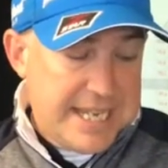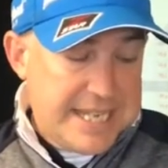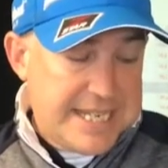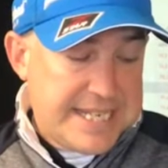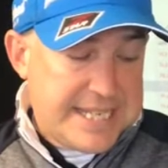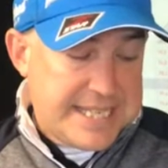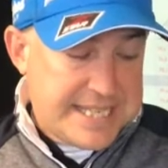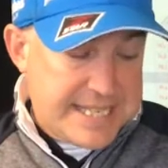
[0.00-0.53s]

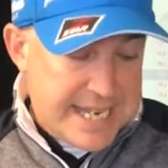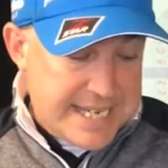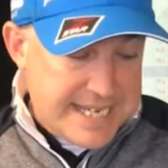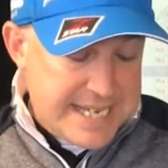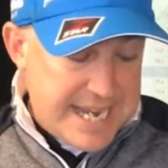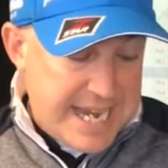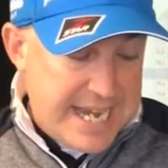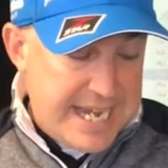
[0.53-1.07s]

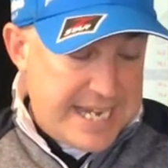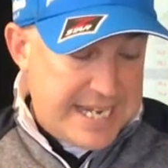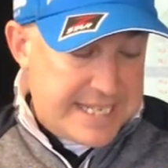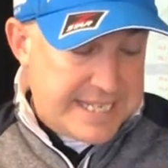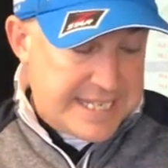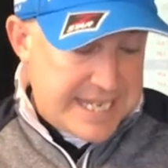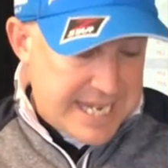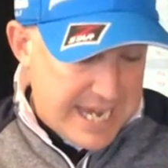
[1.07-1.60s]
Sunday the
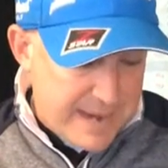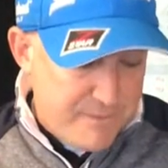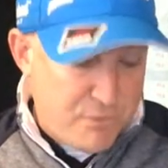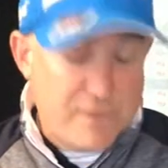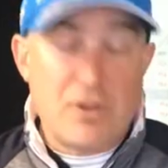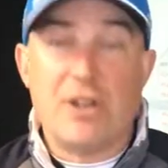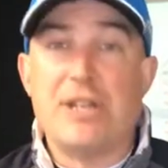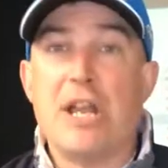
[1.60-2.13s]
10th,
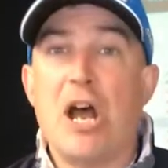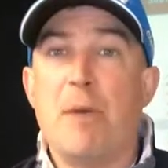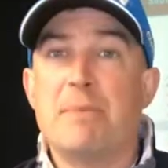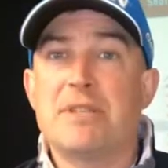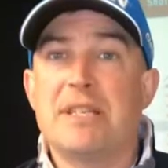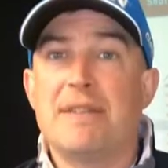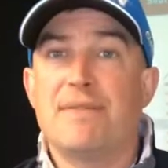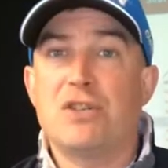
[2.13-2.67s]
we've got the
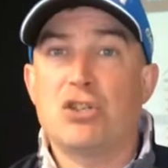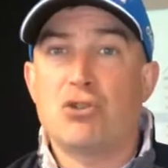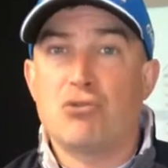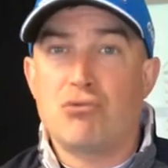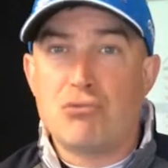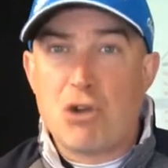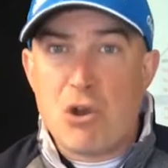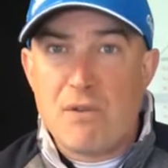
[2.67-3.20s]
Armistice
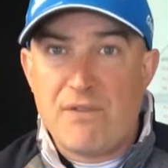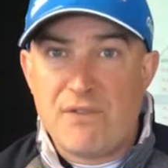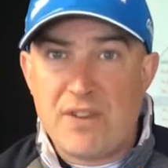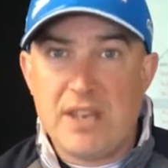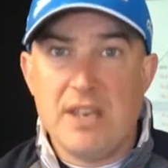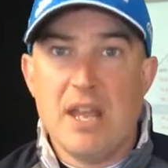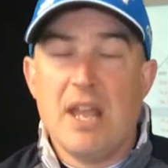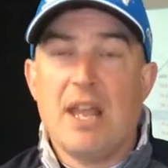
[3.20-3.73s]

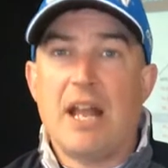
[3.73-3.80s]
Trophy.